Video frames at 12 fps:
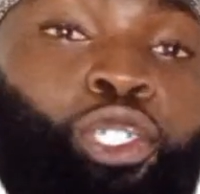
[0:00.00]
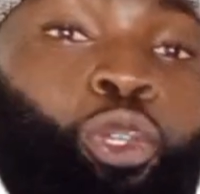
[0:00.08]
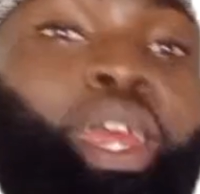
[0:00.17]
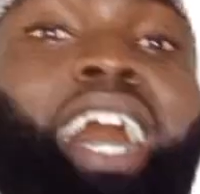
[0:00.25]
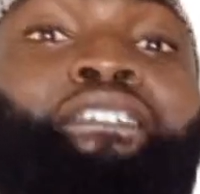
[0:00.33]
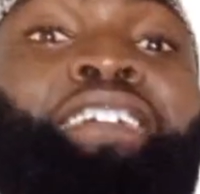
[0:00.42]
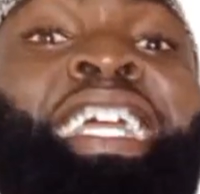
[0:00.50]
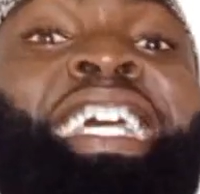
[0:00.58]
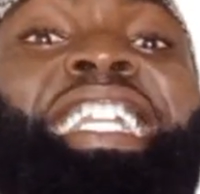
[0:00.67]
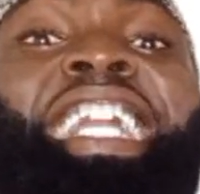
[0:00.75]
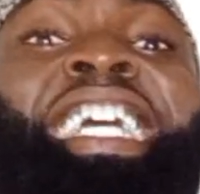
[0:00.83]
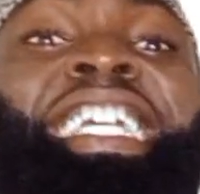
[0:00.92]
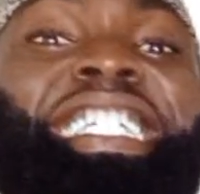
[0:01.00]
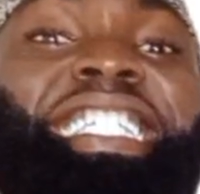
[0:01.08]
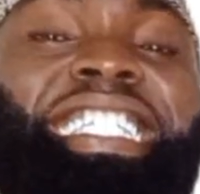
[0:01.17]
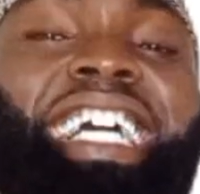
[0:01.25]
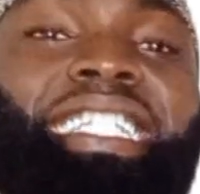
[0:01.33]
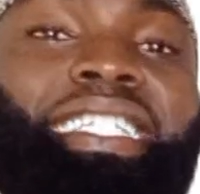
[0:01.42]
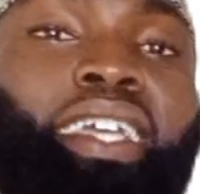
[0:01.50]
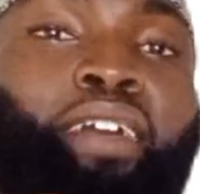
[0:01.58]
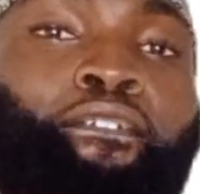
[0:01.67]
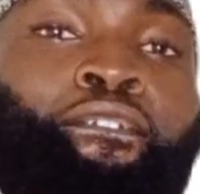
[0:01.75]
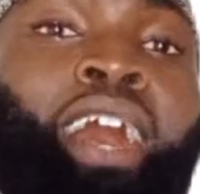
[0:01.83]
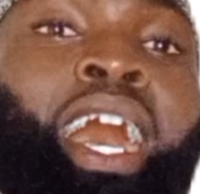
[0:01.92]
So we have Laysat
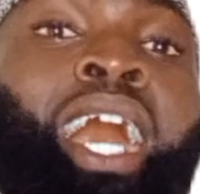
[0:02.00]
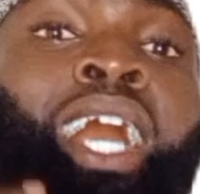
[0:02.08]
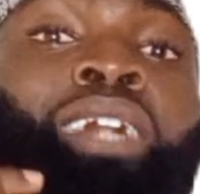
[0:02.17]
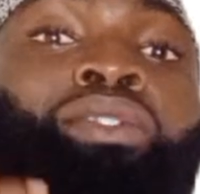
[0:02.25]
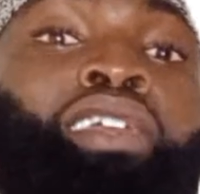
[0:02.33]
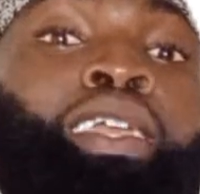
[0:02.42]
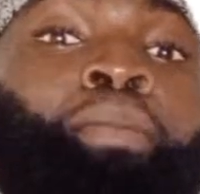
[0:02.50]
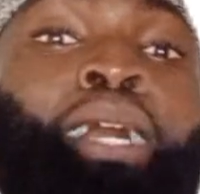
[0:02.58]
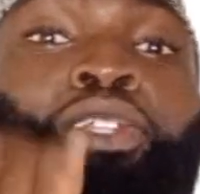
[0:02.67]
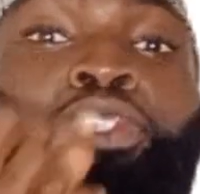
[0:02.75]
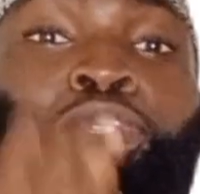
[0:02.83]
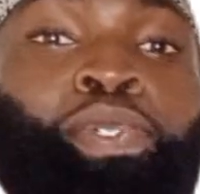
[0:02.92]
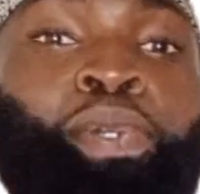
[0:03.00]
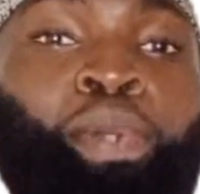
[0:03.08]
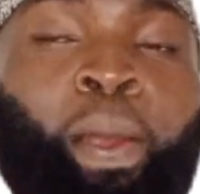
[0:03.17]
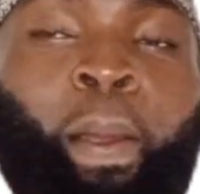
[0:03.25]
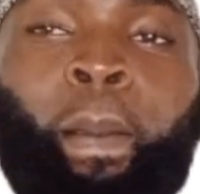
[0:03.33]
Fatima to